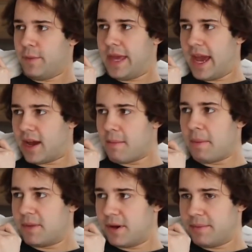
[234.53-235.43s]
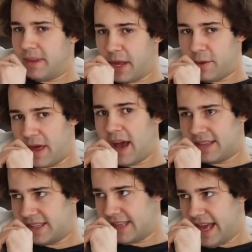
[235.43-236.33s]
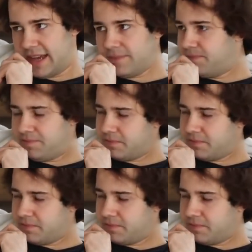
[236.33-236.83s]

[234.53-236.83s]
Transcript: Like we can't come up to her. But like with us, it's like,